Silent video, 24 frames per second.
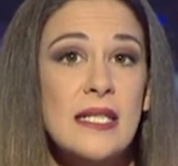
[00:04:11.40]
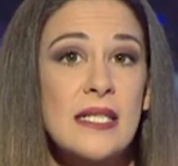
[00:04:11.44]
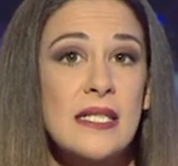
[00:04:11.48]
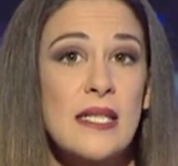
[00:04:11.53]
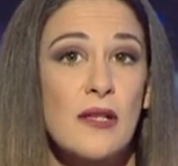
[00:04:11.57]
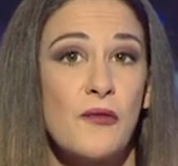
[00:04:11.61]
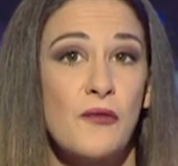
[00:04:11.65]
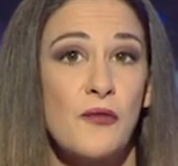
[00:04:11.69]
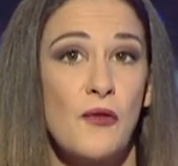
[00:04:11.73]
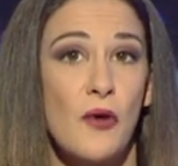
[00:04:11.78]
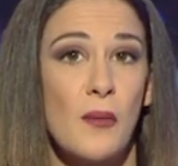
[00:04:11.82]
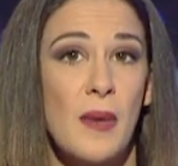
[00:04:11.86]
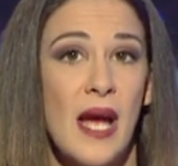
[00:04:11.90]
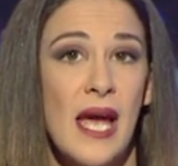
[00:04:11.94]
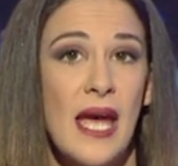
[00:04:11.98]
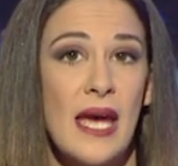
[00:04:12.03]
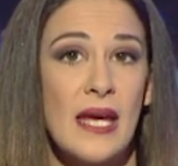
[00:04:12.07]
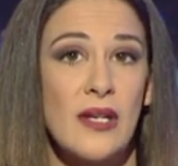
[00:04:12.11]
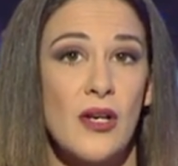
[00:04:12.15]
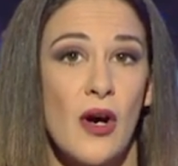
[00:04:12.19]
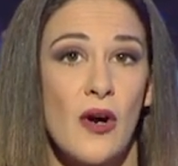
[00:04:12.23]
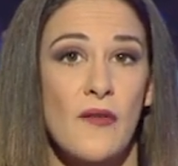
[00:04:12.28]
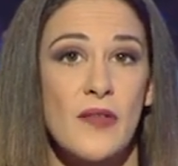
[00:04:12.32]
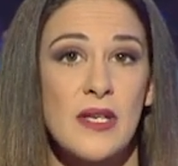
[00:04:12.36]
the former
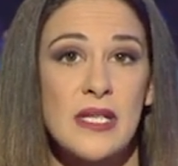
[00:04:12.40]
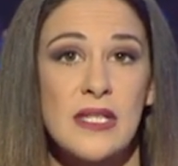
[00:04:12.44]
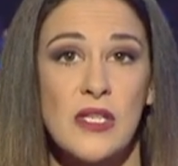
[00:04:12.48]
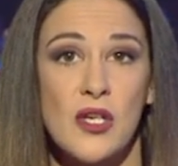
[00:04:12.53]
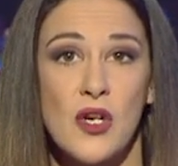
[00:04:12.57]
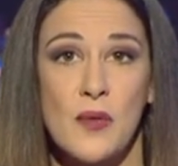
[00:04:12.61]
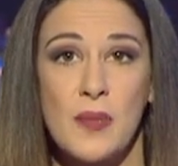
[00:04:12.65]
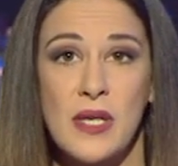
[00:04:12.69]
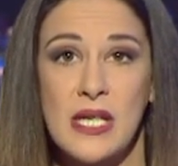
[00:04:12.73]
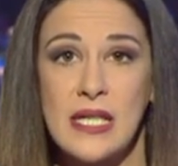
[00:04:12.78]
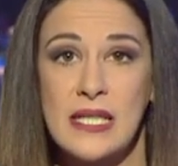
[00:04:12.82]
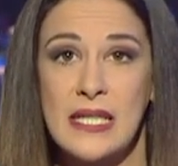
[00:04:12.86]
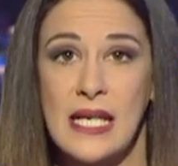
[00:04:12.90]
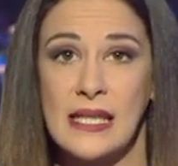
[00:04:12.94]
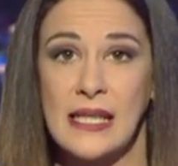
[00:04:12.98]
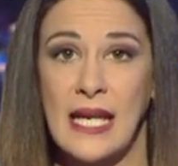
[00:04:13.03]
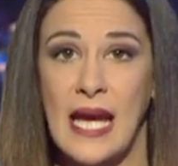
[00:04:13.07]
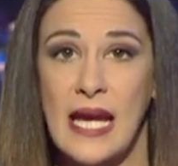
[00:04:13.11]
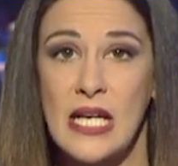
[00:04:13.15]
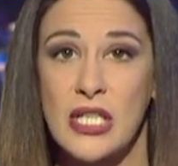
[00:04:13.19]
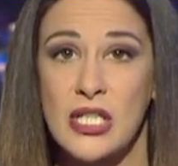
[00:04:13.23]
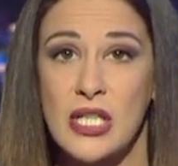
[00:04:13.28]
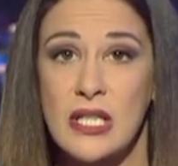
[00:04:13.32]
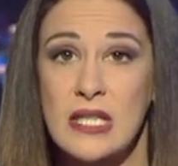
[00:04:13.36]
head of the Serbian
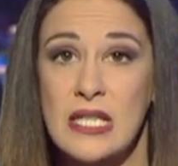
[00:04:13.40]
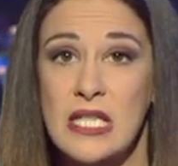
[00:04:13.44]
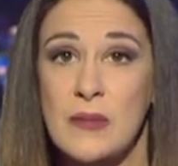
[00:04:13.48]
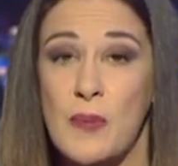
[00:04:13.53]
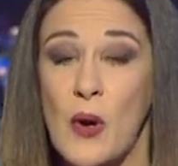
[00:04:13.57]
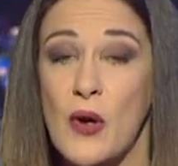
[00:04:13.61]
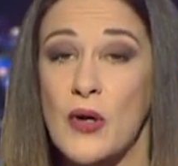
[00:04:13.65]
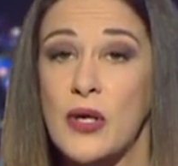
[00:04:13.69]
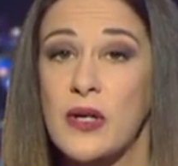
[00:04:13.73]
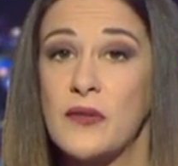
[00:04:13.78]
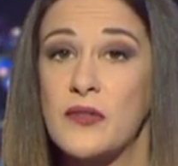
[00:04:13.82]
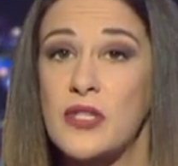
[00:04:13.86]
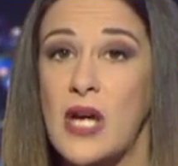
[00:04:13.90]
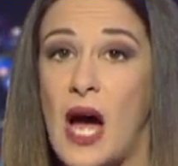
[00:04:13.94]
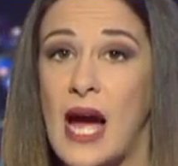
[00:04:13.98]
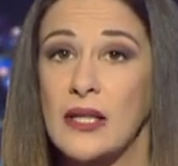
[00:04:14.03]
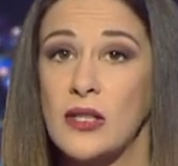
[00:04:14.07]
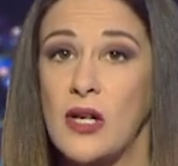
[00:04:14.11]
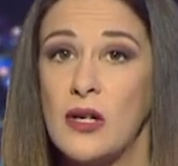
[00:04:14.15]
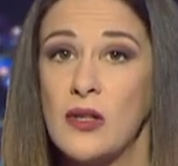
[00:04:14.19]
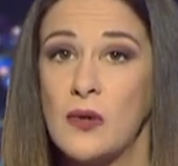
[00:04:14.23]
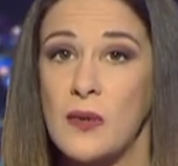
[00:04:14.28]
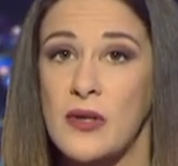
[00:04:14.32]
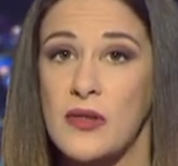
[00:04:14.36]
delegation spoke of
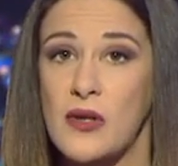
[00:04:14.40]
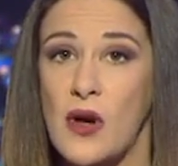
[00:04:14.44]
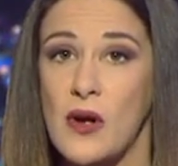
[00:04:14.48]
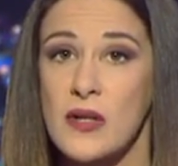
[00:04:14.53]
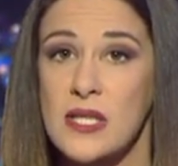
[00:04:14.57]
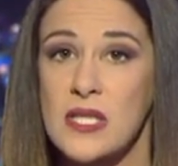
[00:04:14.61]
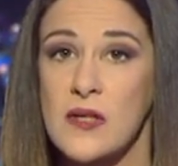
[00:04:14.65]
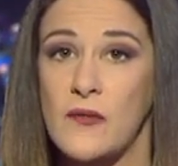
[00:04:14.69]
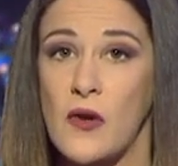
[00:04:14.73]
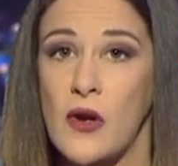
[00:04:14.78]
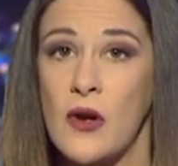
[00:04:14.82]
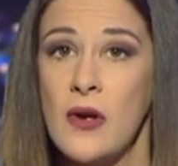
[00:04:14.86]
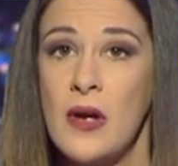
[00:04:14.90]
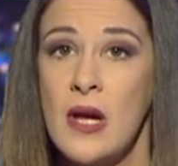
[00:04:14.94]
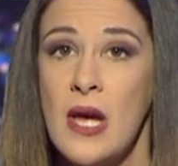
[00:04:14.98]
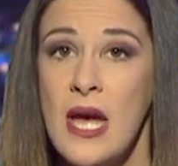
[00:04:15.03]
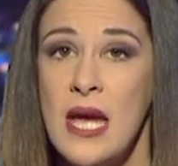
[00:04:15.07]
dialogue with Kosovo,